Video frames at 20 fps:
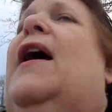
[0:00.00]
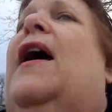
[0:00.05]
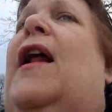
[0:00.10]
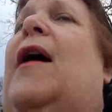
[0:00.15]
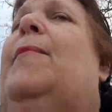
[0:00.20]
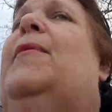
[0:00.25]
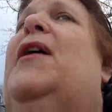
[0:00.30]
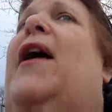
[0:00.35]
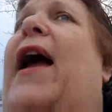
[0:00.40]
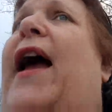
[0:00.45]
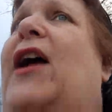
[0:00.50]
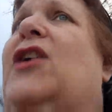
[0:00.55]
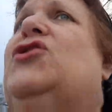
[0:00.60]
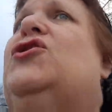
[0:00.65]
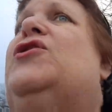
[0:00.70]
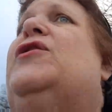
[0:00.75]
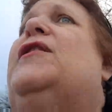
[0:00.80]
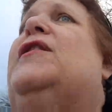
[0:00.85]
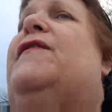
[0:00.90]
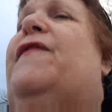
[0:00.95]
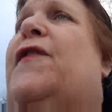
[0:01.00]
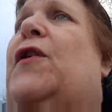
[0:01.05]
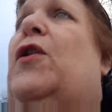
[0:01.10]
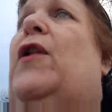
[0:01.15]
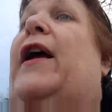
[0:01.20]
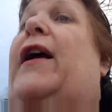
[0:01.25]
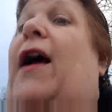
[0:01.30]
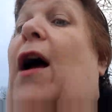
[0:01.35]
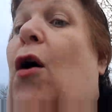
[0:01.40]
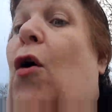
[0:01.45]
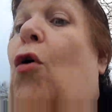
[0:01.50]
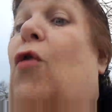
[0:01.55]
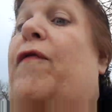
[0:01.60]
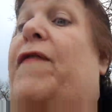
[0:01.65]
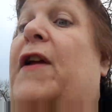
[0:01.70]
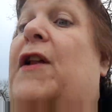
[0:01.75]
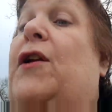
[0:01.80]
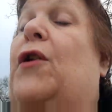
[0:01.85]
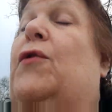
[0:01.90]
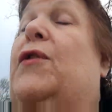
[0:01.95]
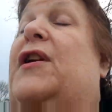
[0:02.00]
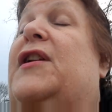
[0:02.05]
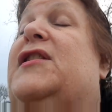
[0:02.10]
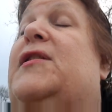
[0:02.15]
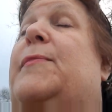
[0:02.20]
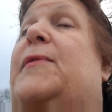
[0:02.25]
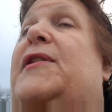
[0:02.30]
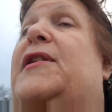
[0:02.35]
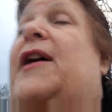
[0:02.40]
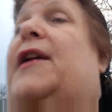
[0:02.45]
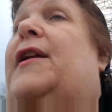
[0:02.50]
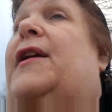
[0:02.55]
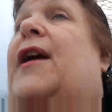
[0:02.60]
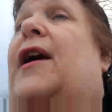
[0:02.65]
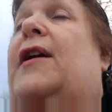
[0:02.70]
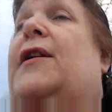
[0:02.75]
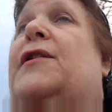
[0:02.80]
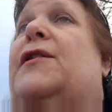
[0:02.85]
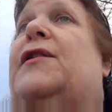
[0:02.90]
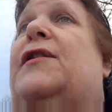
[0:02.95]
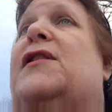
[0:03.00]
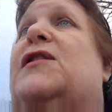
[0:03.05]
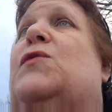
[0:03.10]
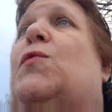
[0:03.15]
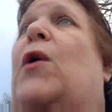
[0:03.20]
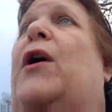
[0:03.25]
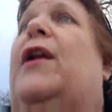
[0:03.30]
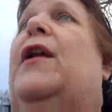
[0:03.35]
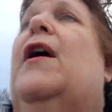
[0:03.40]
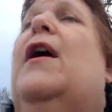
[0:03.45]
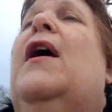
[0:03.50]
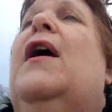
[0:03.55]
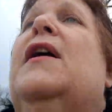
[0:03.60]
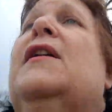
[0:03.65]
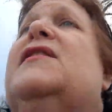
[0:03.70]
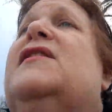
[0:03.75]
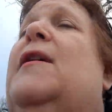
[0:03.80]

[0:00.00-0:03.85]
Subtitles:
and I'm going to actually feel like a whole video needs to be dedicated to this one.